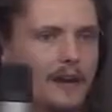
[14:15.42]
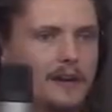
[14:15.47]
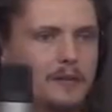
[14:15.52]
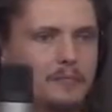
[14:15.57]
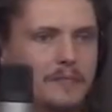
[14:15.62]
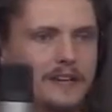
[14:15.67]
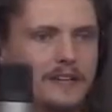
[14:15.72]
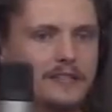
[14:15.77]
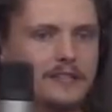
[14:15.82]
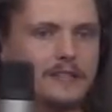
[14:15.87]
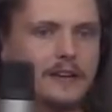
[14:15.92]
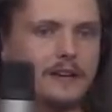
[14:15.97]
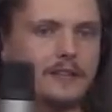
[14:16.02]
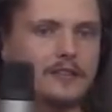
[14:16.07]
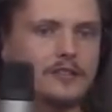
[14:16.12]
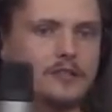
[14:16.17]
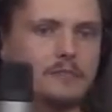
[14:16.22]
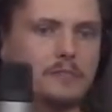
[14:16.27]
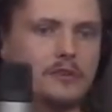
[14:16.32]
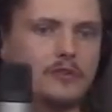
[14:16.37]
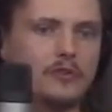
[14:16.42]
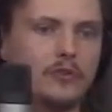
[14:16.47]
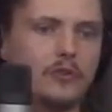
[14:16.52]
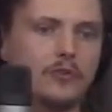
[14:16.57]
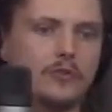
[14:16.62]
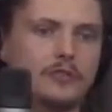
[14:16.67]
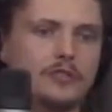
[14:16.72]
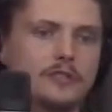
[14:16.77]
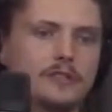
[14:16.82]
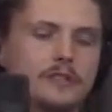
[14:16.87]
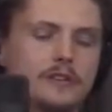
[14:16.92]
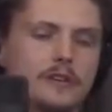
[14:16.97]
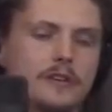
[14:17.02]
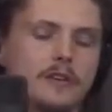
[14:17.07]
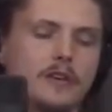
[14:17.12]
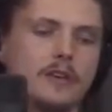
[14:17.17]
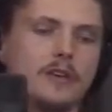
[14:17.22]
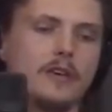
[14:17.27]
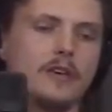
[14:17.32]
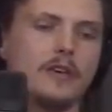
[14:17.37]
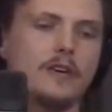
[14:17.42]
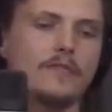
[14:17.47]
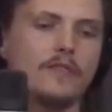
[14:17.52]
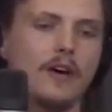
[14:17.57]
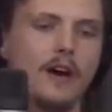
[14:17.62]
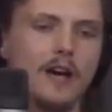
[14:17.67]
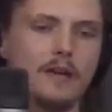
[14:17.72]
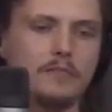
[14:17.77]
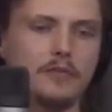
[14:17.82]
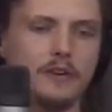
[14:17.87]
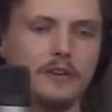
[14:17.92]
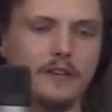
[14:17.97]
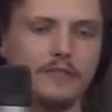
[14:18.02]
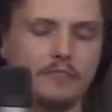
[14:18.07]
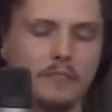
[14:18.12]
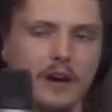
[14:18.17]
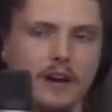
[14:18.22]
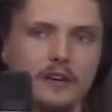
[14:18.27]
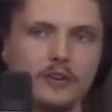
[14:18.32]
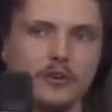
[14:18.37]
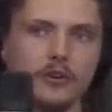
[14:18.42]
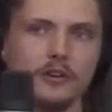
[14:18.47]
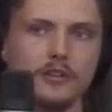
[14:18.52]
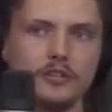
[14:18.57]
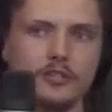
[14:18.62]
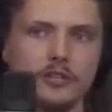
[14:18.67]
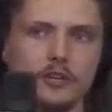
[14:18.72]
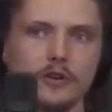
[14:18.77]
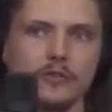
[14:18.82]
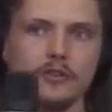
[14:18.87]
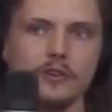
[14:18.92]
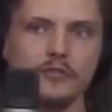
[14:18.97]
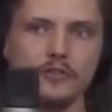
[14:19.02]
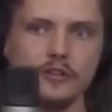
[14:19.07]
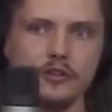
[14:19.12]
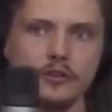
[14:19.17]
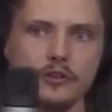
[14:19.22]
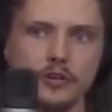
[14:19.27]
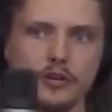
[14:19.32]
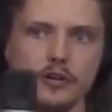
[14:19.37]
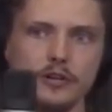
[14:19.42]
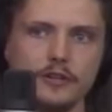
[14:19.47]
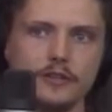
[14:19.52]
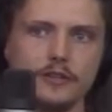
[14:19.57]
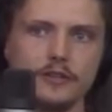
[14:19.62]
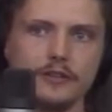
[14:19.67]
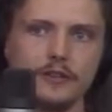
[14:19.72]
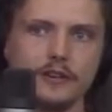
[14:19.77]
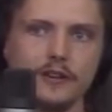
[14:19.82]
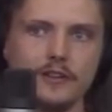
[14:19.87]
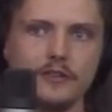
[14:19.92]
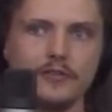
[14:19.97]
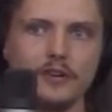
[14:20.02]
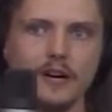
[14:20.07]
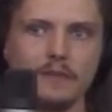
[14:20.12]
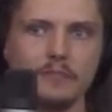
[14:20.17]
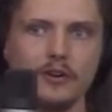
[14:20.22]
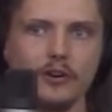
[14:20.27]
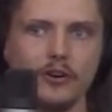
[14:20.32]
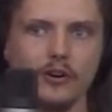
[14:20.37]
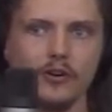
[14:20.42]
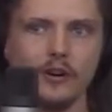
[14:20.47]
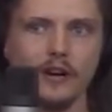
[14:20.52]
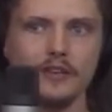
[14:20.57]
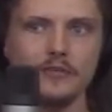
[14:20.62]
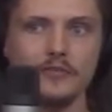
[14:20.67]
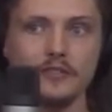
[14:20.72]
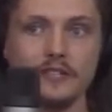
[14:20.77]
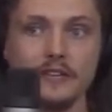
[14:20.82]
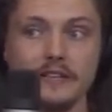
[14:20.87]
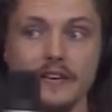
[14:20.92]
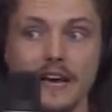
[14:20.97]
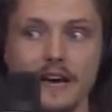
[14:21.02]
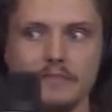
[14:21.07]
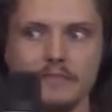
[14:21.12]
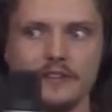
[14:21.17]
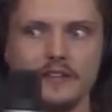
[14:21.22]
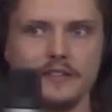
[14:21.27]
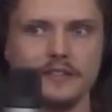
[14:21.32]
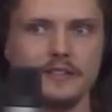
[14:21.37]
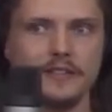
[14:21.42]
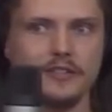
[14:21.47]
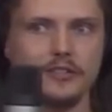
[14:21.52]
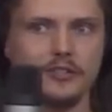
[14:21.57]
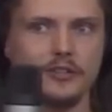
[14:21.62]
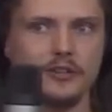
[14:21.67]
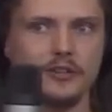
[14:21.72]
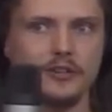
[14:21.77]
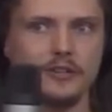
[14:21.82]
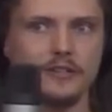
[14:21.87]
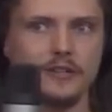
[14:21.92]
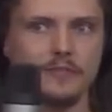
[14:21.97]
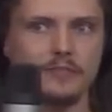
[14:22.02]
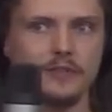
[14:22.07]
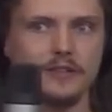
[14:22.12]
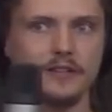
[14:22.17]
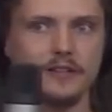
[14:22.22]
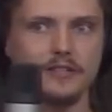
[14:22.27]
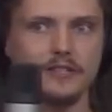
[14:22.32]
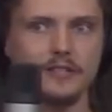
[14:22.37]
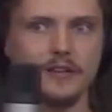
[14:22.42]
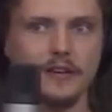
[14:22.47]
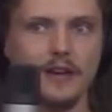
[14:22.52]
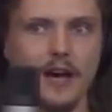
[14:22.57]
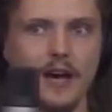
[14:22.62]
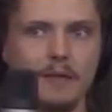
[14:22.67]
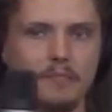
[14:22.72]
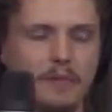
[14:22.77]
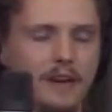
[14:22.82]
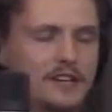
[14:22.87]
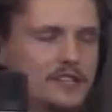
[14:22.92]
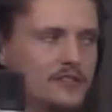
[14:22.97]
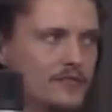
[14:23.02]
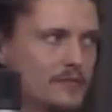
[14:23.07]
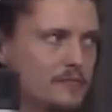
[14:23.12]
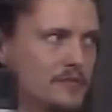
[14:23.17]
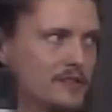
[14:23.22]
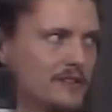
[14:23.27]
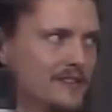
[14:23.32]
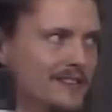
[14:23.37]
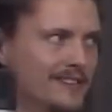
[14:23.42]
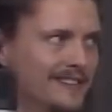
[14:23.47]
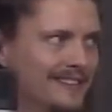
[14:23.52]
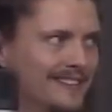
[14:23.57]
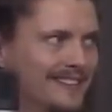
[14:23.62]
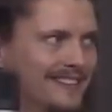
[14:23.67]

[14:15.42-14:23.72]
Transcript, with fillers: And it makes sense because if I believe my God is the only real God, and you come along and you say, yeah, but there's this God, I'm yeah. going to say, ah, blasphemy. Mm-hmm.